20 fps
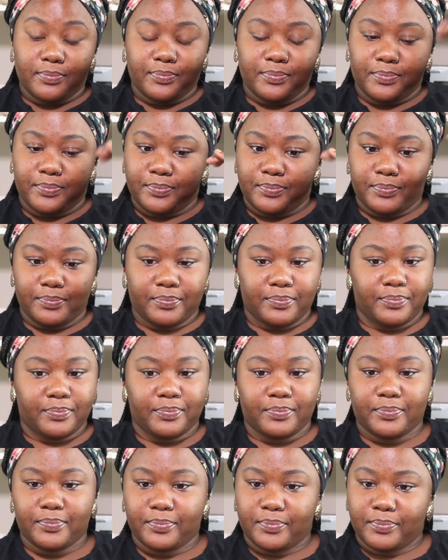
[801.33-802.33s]

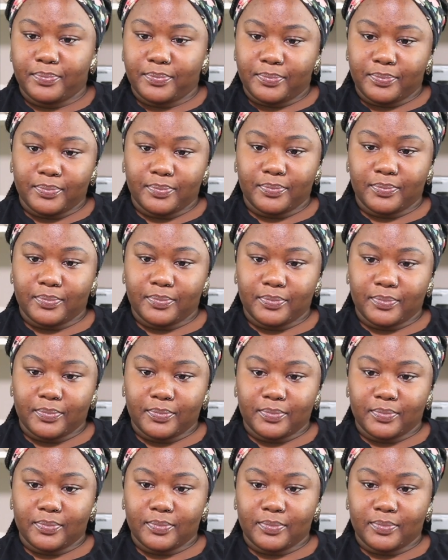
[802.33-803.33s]

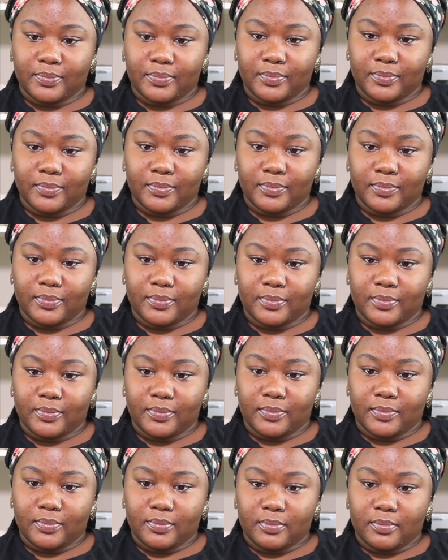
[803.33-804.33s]

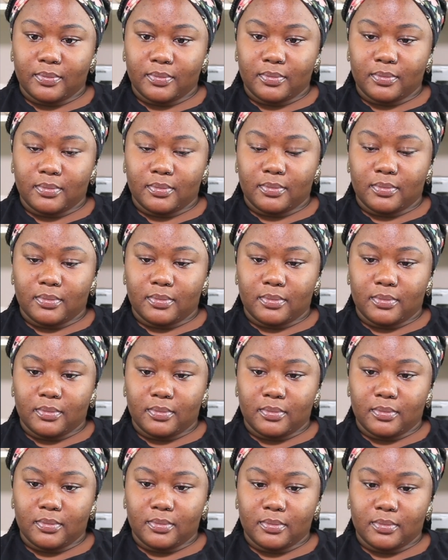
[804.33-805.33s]

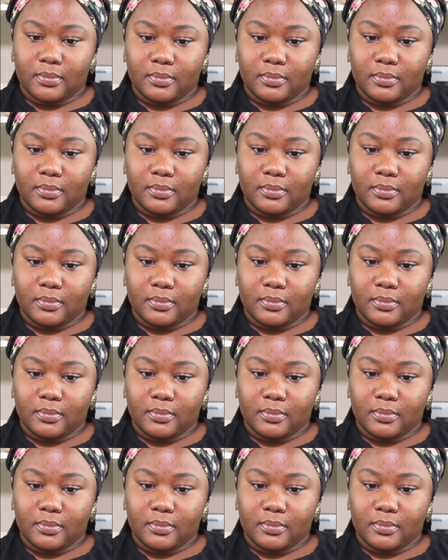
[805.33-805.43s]
No words are spoken by the person on screen.